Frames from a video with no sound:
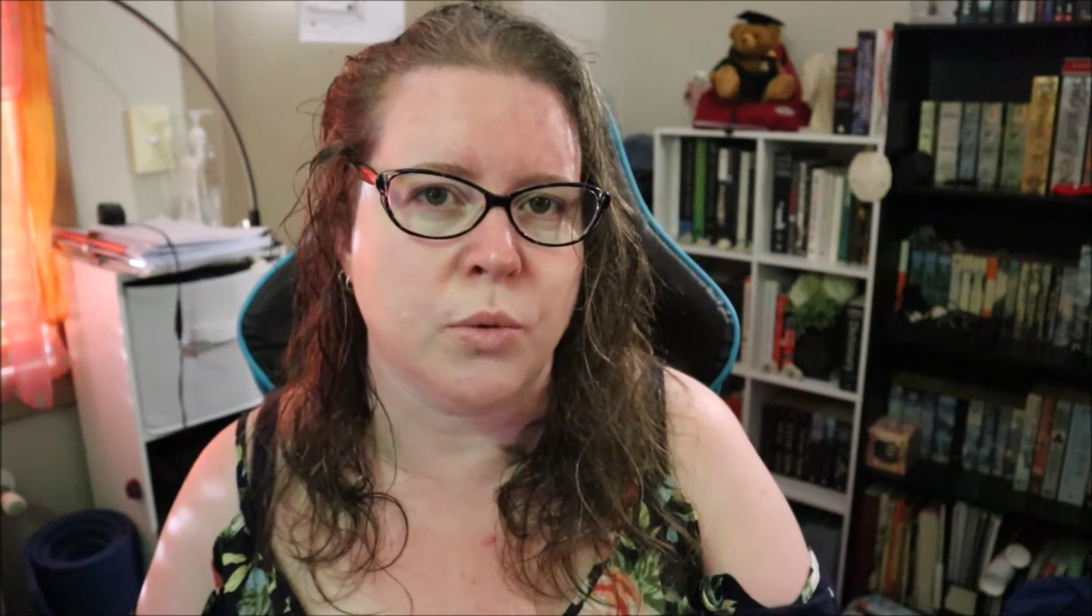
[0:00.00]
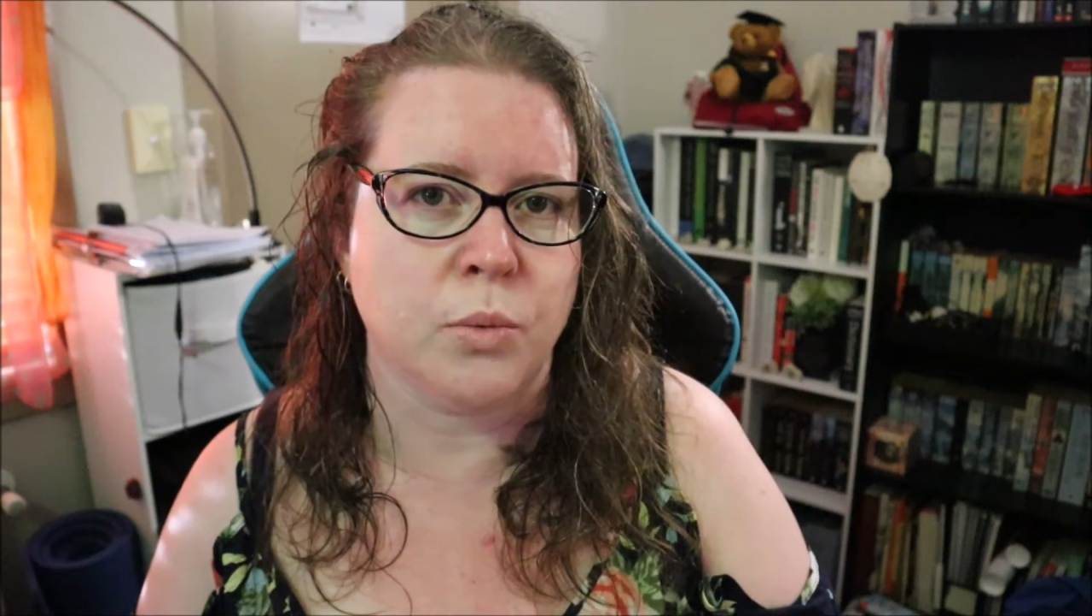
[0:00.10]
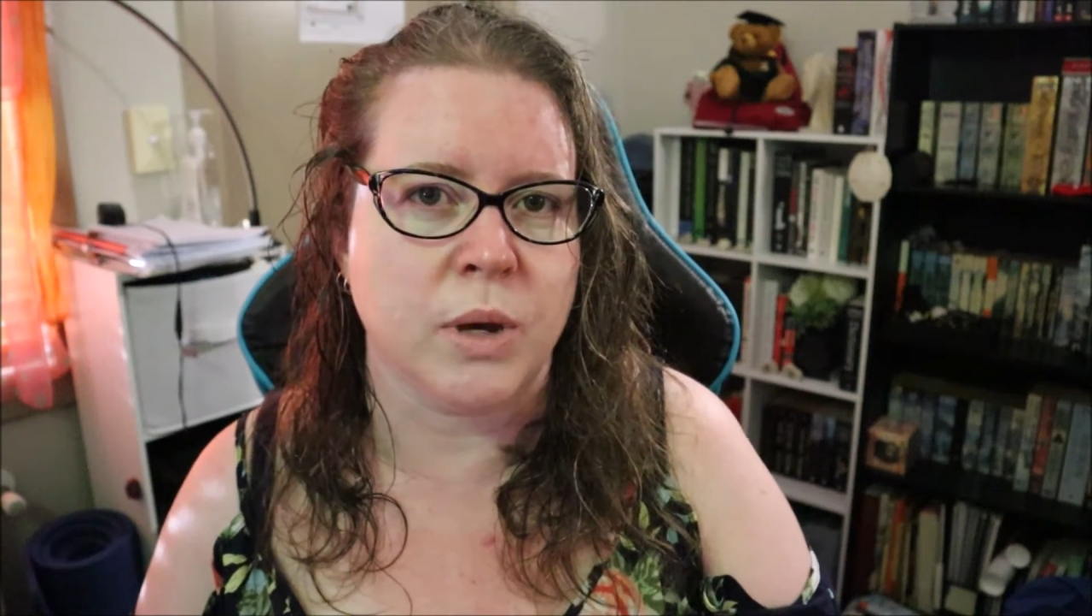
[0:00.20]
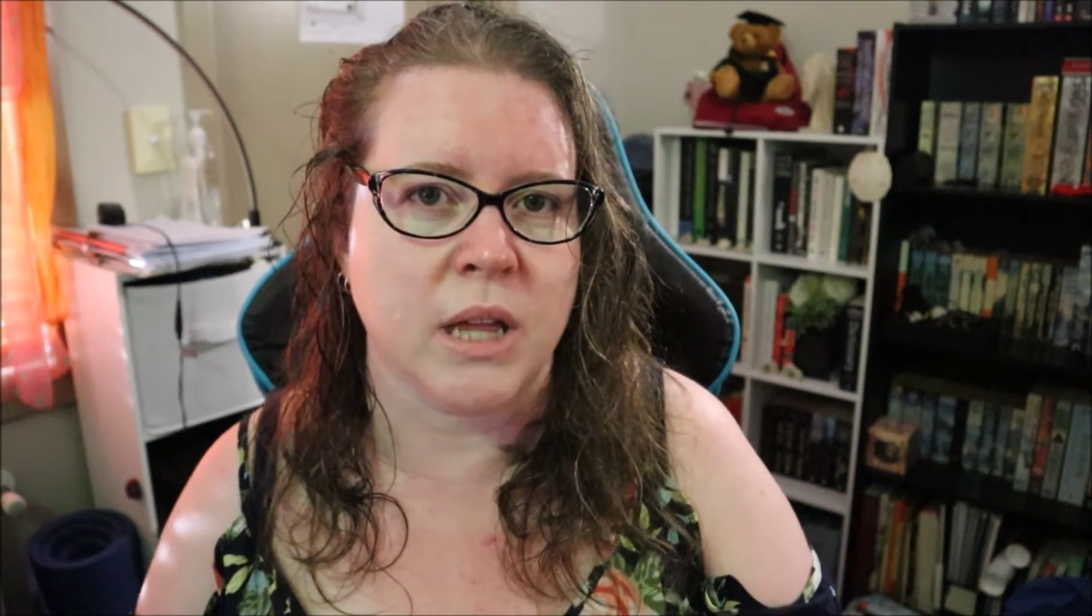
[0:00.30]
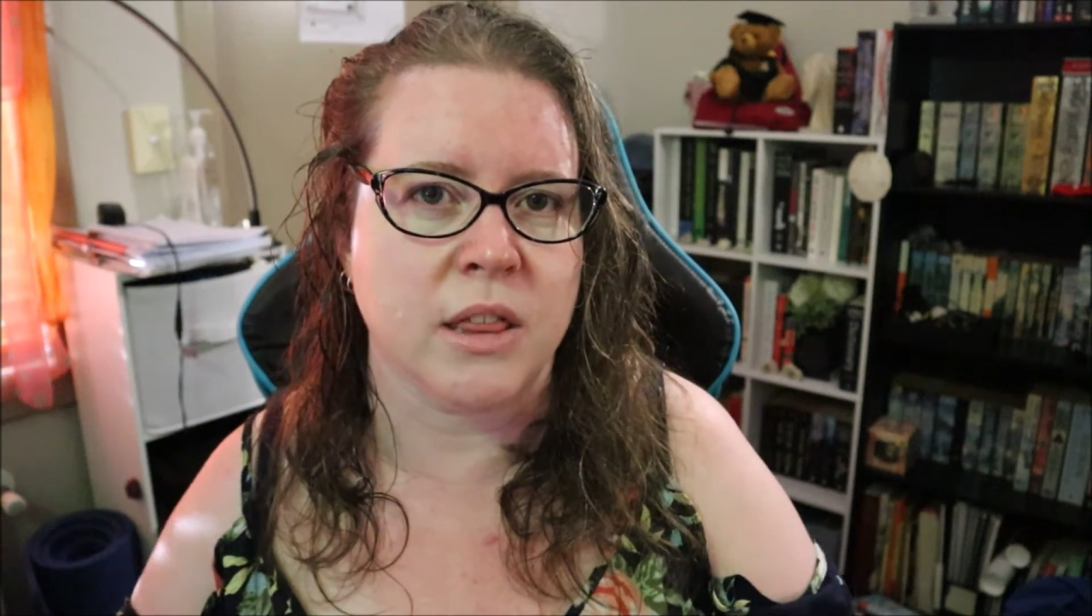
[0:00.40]

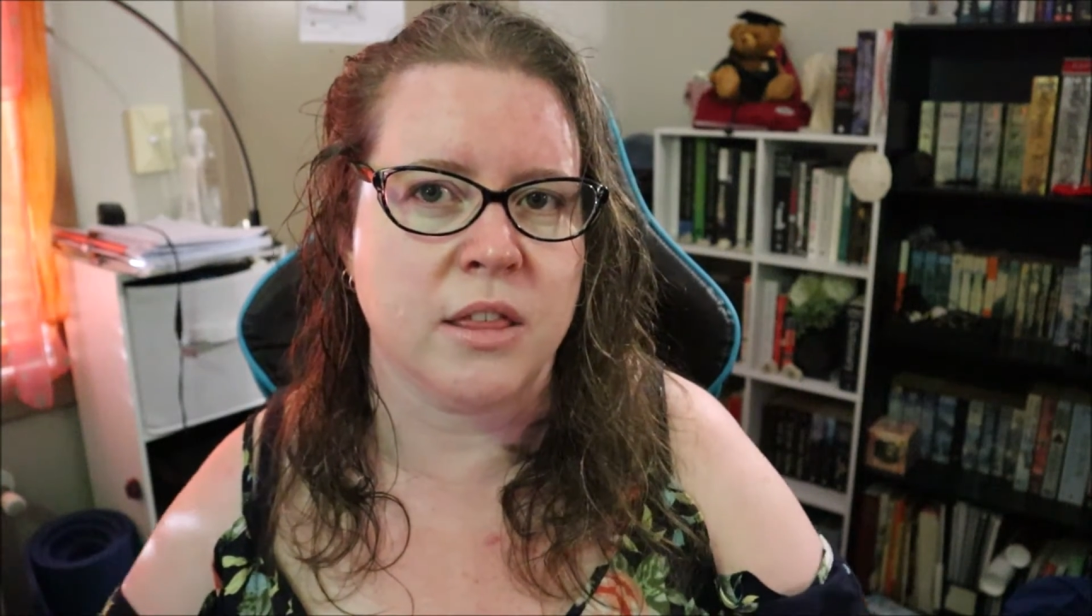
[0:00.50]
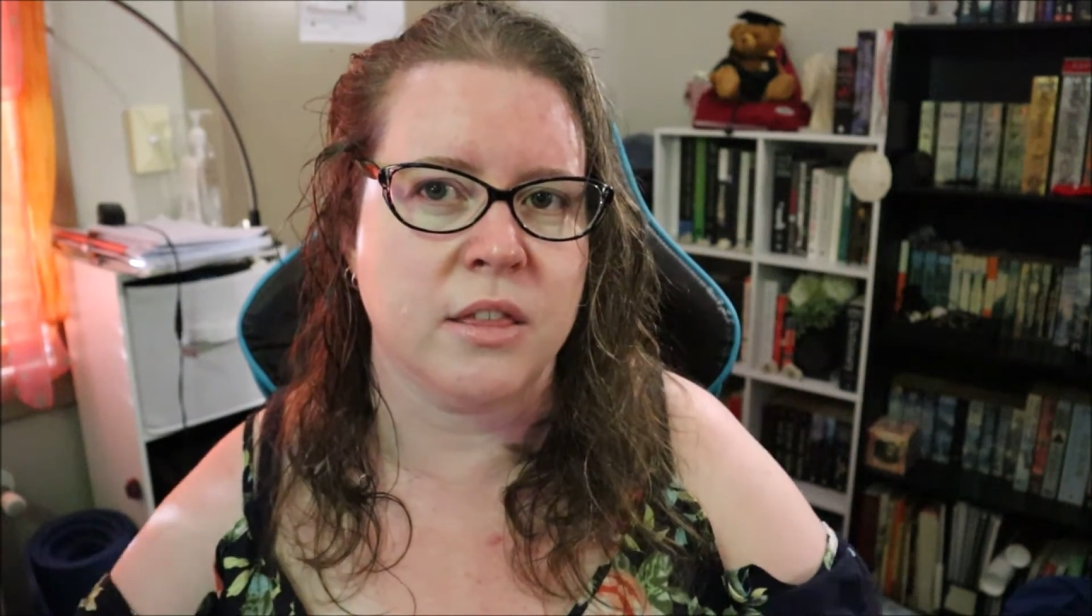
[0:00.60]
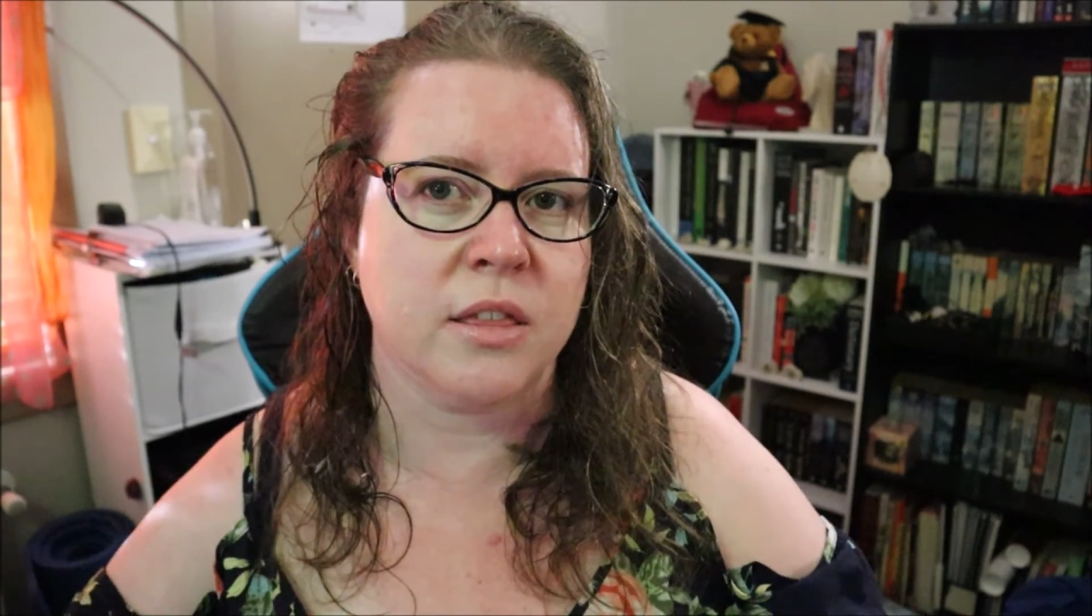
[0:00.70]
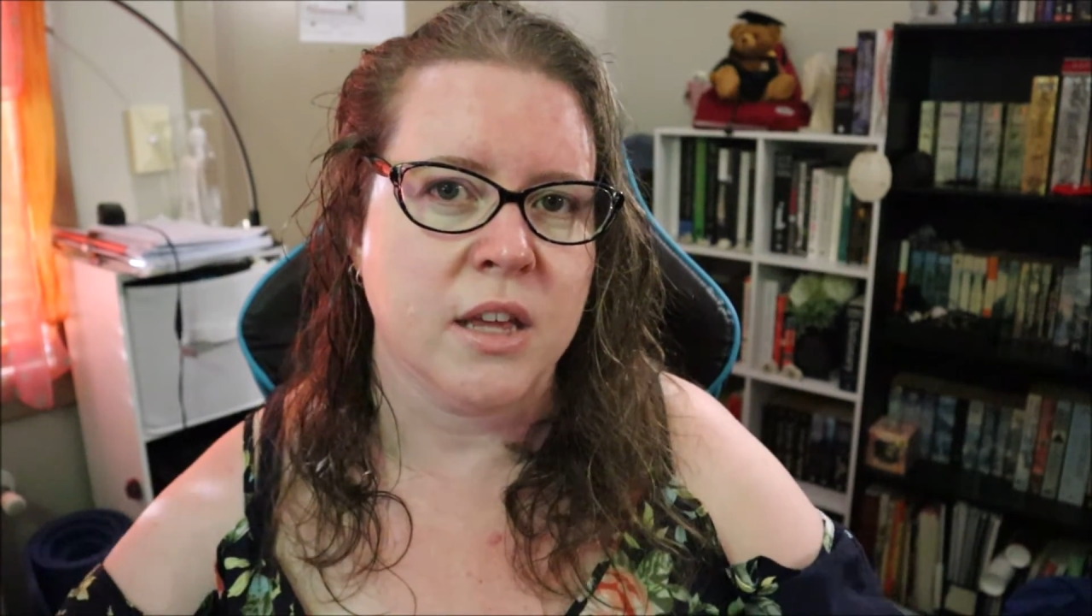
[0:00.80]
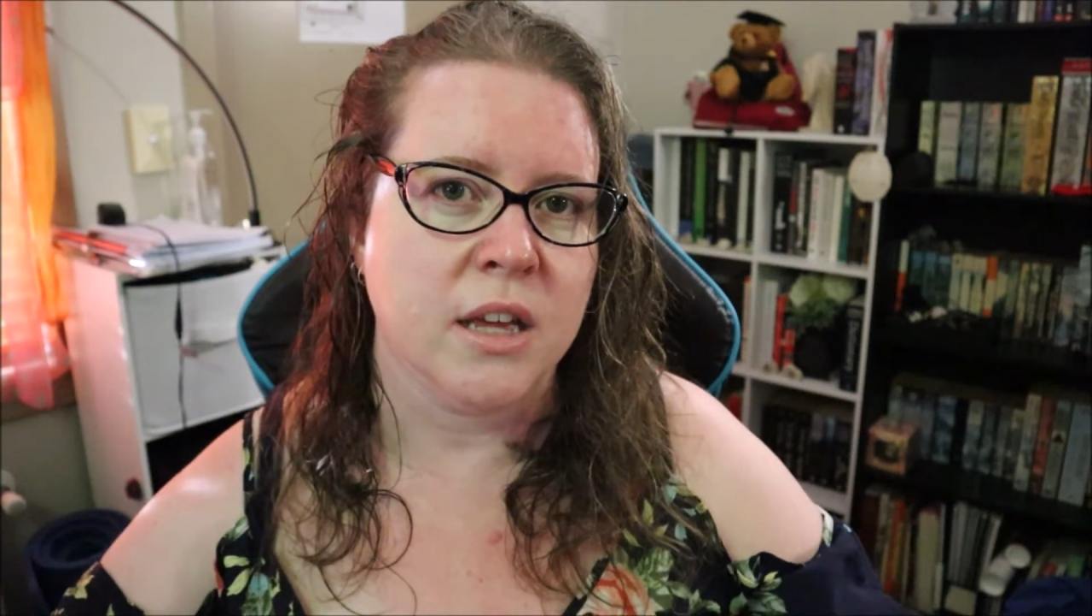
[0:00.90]

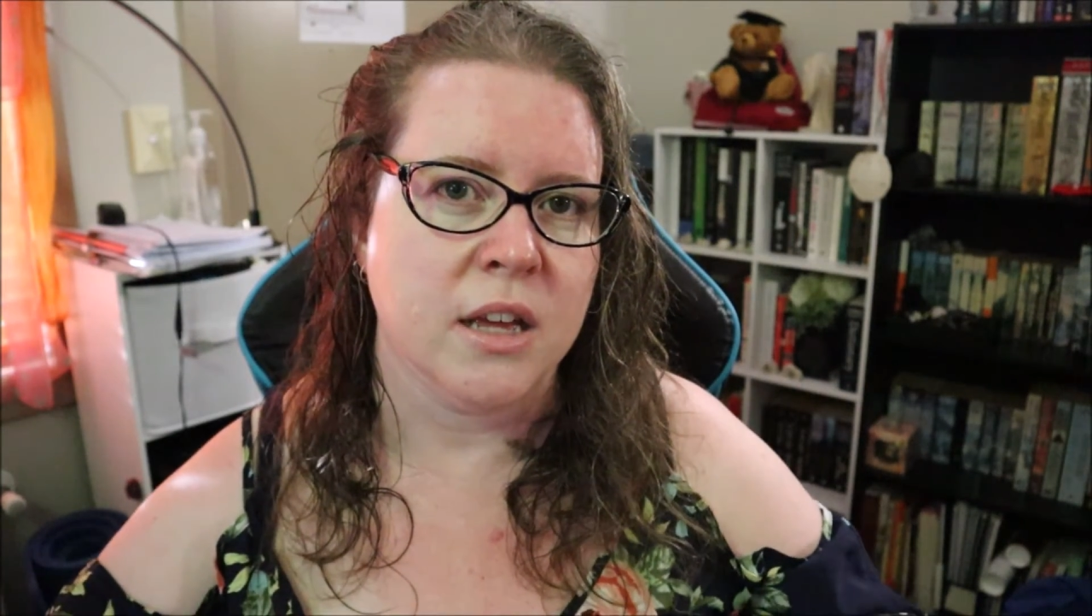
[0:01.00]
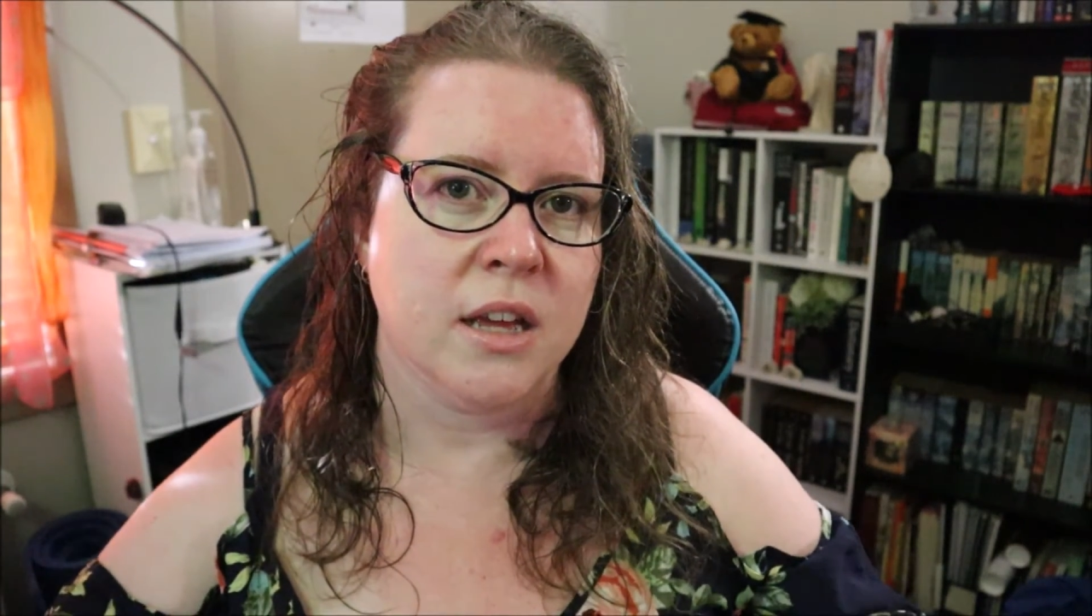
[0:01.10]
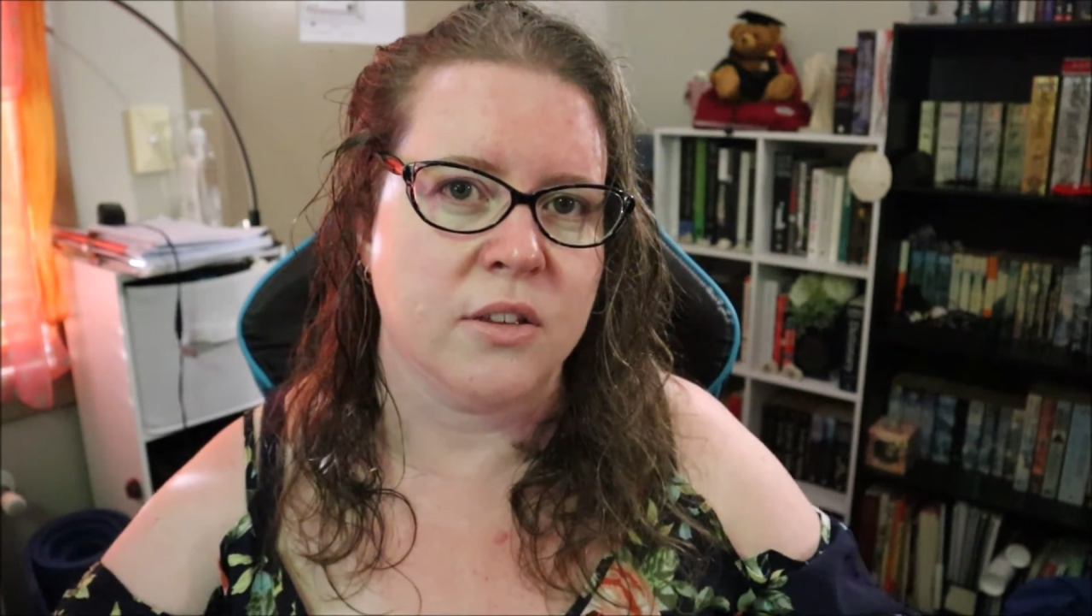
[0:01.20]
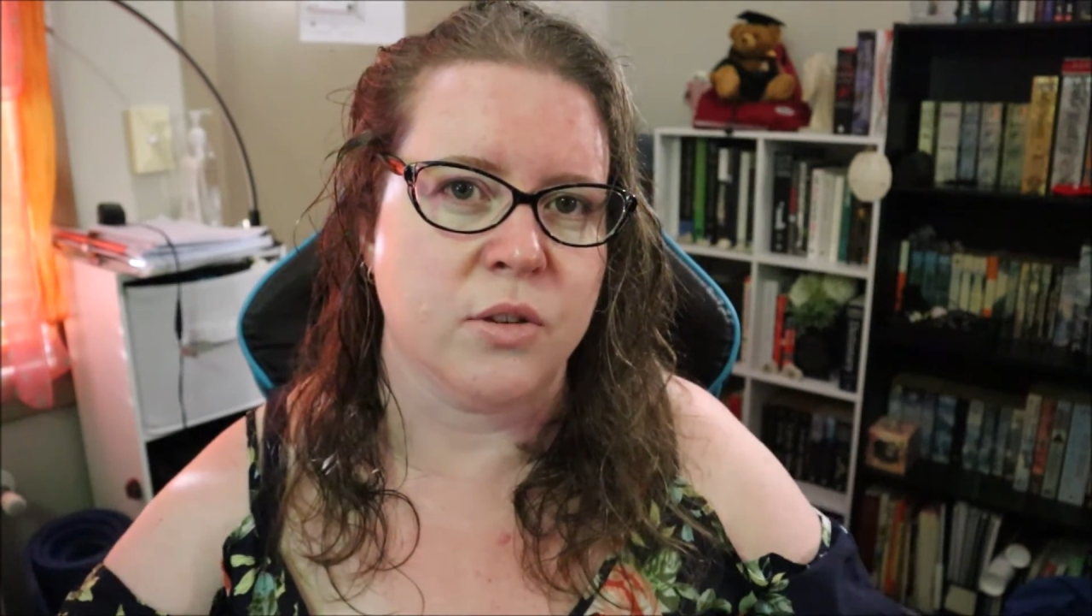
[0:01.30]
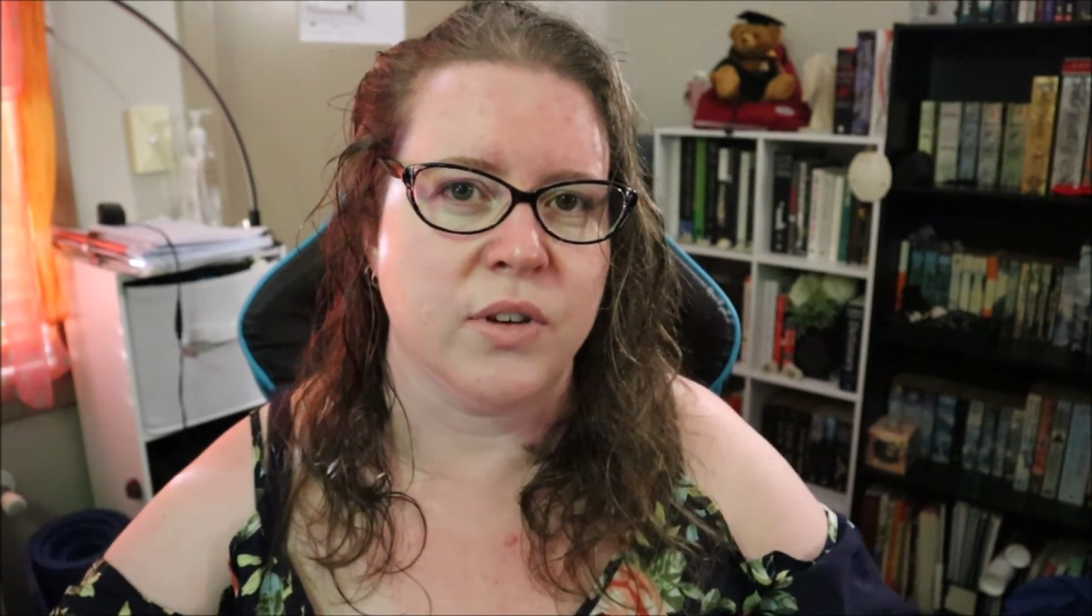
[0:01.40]
with
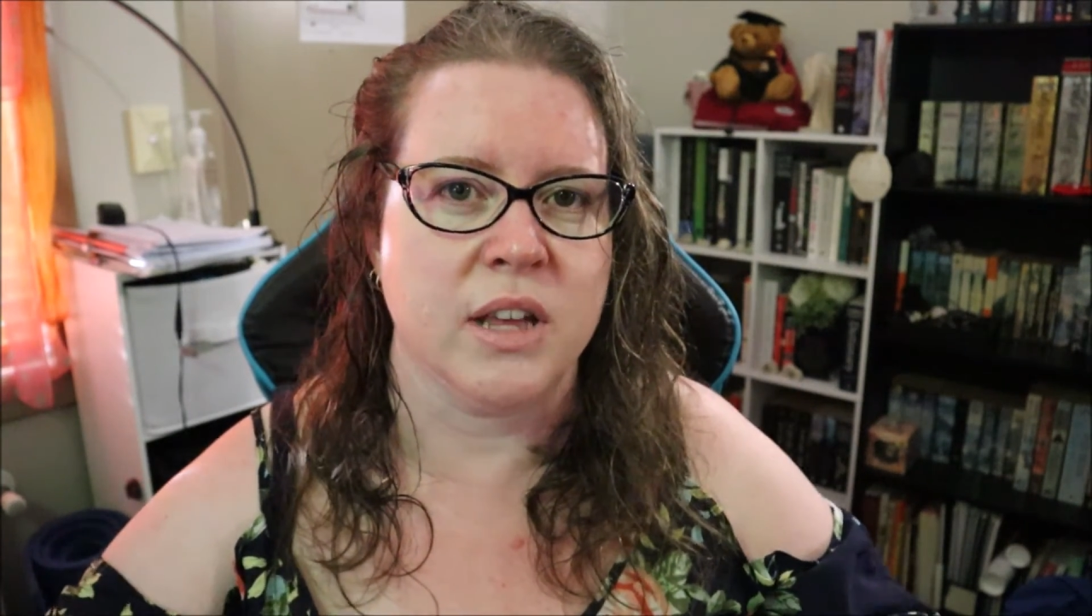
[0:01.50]
sort of